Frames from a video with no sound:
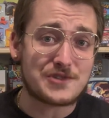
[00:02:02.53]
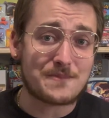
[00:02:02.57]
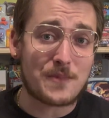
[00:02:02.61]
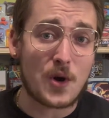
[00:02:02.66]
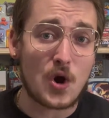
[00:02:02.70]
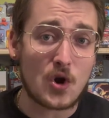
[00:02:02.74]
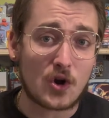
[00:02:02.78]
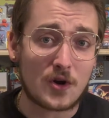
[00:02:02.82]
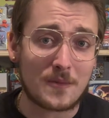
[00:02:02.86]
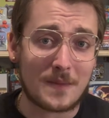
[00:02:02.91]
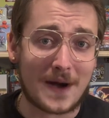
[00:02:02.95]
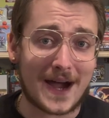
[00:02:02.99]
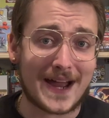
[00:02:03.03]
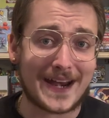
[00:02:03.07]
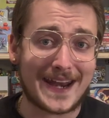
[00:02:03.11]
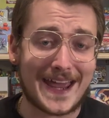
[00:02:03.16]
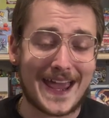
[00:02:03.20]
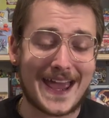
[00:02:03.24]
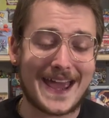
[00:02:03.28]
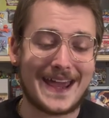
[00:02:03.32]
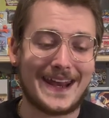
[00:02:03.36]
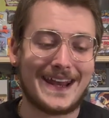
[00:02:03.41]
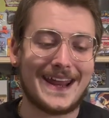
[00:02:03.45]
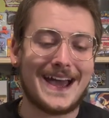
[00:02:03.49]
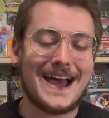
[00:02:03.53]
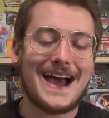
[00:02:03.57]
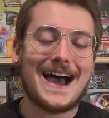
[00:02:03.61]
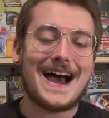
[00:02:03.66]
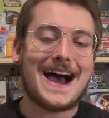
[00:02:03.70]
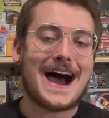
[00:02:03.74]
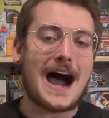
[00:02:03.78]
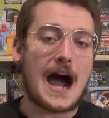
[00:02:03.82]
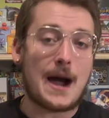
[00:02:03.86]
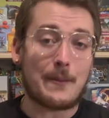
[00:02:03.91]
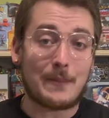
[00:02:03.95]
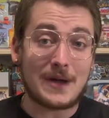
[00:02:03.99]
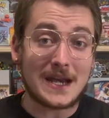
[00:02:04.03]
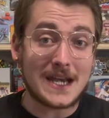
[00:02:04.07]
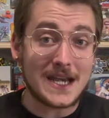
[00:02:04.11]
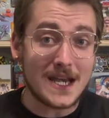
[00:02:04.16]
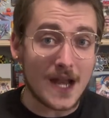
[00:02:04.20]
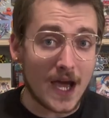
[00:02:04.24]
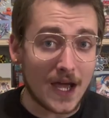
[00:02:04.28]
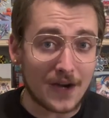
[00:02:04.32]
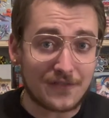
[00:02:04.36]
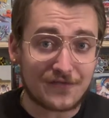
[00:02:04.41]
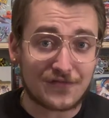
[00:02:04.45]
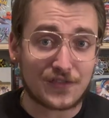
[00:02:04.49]
Pokemon head. I'm a
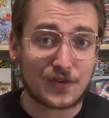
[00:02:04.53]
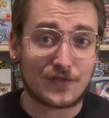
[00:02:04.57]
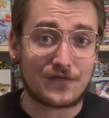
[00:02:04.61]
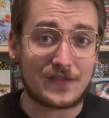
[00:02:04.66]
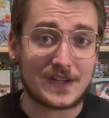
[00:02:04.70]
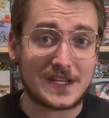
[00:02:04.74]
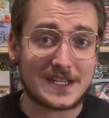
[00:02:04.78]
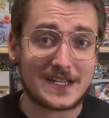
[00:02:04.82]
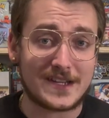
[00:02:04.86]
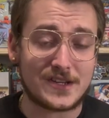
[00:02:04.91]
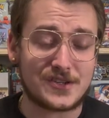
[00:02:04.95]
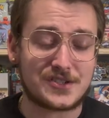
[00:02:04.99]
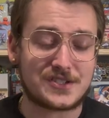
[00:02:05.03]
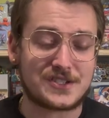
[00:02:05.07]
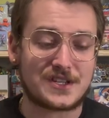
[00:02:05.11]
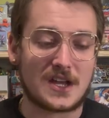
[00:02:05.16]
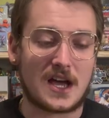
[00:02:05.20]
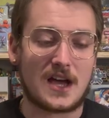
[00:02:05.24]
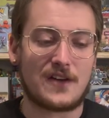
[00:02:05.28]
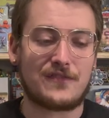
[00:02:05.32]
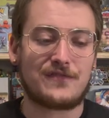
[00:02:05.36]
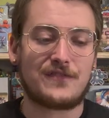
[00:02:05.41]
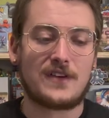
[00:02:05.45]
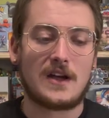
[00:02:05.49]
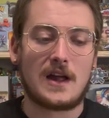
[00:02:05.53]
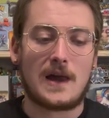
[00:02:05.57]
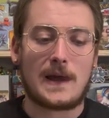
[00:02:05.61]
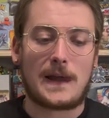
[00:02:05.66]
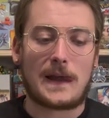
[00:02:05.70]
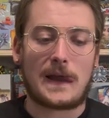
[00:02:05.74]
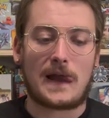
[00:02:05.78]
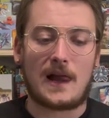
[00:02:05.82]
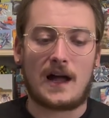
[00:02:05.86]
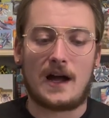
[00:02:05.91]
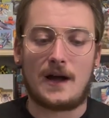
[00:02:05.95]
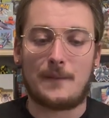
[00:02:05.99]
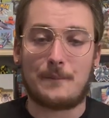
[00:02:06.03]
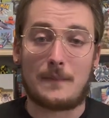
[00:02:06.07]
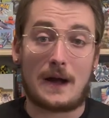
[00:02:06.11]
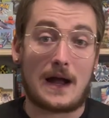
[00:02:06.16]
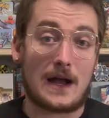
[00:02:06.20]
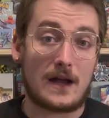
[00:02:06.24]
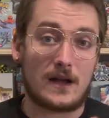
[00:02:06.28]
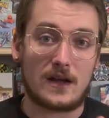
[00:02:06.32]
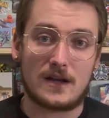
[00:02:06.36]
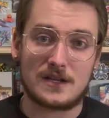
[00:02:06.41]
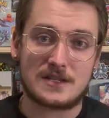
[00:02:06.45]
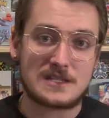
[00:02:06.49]
nut for vintage stuff, um,
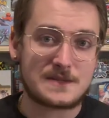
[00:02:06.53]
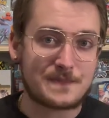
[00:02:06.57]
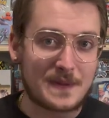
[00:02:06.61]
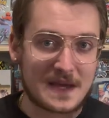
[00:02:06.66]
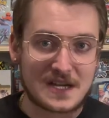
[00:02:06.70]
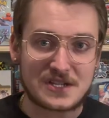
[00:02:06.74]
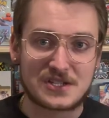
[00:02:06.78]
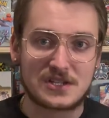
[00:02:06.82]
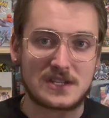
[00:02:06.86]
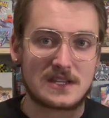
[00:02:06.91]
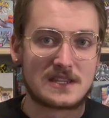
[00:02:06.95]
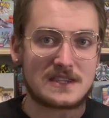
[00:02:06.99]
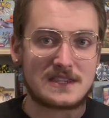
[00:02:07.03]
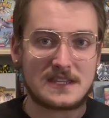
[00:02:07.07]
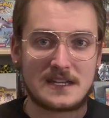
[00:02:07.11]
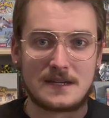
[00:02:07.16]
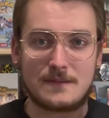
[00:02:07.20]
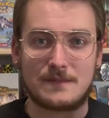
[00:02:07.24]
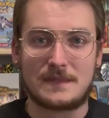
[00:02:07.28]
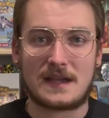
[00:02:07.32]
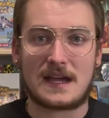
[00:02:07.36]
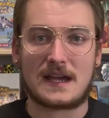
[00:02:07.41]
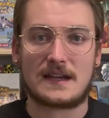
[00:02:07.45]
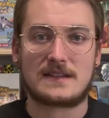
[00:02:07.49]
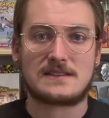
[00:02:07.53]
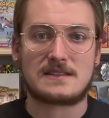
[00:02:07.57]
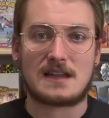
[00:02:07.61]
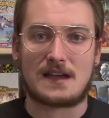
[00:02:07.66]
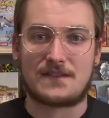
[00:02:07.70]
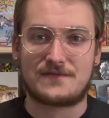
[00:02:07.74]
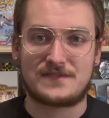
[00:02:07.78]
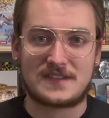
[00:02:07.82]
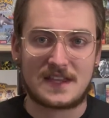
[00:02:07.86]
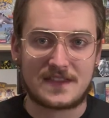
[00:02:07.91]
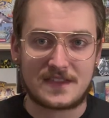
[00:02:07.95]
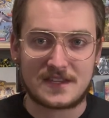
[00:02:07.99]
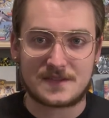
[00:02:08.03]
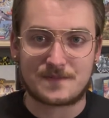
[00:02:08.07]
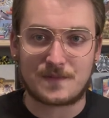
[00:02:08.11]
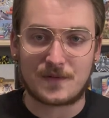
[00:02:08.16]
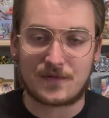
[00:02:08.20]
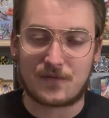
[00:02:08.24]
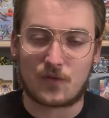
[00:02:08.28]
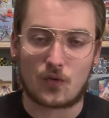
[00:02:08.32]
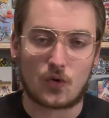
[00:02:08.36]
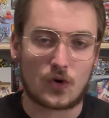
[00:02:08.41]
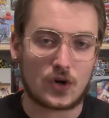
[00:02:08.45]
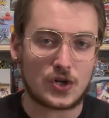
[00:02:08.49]
especially themed decks. I've said this
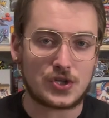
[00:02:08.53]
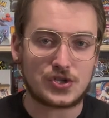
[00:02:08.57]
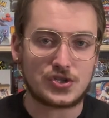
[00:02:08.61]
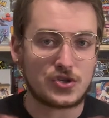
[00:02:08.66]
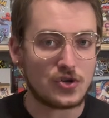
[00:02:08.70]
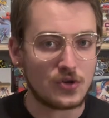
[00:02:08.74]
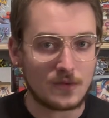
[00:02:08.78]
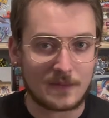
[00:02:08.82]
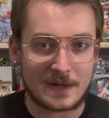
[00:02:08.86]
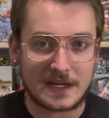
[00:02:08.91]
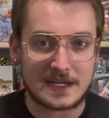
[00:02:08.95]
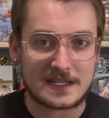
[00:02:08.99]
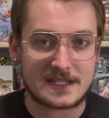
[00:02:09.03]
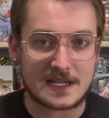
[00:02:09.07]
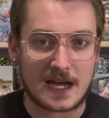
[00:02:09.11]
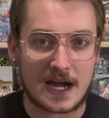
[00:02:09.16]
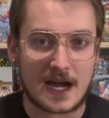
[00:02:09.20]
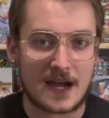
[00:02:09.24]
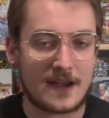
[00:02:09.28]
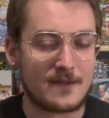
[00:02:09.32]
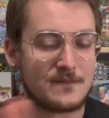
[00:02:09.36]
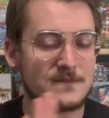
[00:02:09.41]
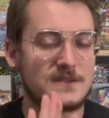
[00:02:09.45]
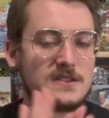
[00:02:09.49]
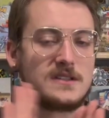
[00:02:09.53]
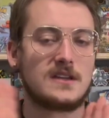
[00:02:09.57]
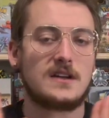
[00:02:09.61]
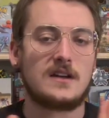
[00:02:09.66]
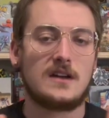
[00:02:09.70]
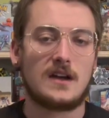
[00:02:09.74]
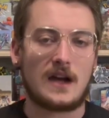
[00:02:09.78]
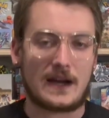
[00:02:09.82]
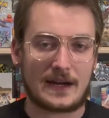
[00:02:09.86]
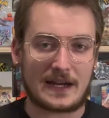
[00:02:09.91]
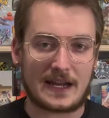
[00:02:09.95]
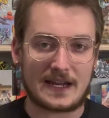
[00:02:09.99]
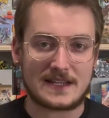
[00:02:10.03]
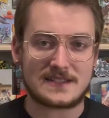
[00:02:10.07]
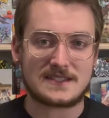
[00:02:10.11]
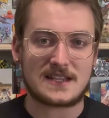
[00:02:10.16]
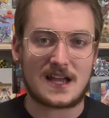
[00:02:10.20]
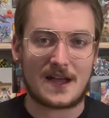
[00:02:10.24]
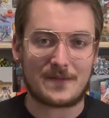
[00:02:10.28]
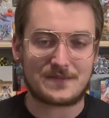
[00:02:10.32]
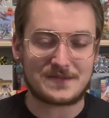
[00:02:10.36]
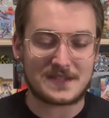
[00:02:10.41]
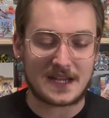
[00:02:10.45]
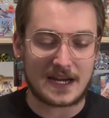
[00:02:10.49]
before too many times. I gotta
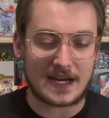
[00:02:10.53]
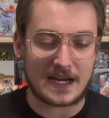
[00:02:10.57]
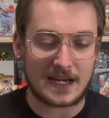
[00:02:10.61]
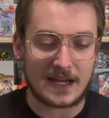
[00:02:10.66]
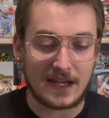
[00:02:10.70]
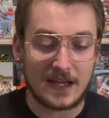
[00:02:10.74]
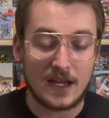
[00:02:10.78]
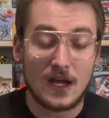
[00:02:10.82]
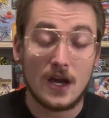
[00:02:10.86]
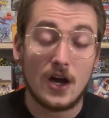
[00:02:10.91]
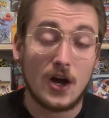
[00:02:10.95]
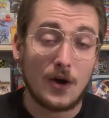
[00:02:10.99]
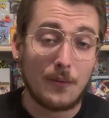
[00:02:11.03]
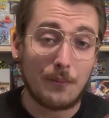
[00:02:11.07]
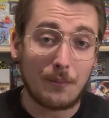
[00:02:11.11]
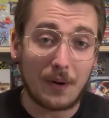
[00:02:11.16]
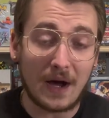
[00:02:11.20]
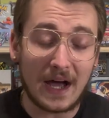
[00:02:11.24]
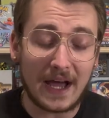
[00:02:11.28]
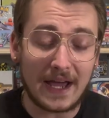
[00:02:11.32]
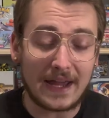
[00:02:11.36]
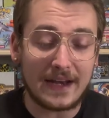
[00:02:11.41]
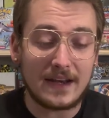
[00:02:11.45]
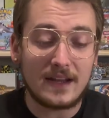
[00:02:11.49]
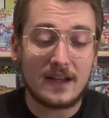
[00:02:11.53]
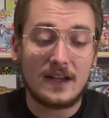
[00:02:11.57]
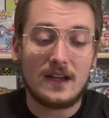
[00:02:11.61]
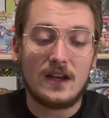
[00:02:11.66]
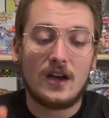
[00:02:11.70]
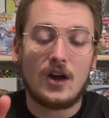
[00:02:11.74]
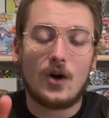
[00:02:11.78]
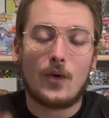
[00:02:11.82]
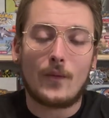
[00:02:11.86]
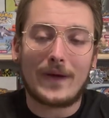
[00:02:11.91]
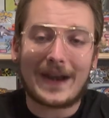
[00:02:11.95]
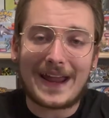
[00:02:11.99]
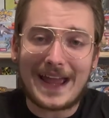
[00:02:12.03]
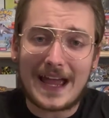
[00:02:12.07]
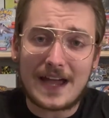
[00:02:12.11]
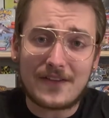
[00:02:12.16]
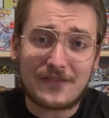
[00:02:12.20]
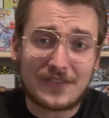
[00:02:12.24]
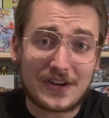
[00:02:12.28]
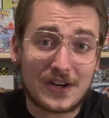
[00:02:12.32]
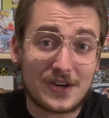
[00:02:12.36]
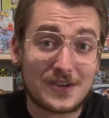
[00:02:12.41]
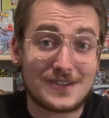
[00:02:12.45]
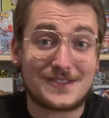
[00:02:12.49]
stop saying it. But what I have
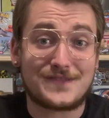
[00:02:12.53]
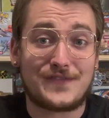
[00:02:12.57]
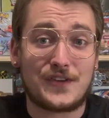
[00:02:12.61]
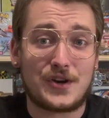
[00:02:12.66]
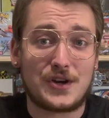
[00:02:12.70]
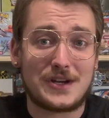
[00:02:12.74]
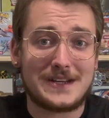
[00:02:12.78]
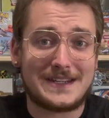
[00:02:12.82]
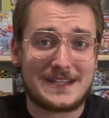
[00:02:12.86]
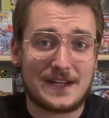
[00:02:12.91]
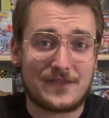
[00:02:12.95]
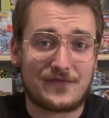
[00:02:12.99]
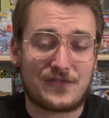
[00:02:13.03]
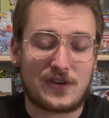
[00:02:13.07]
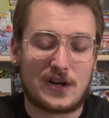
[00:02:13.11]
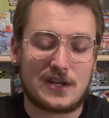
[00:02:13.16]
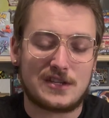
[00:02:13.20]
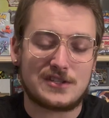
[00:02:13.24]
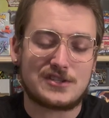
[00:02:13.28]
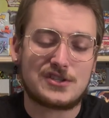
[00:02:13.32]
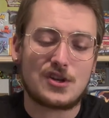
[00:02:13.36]
here is very different.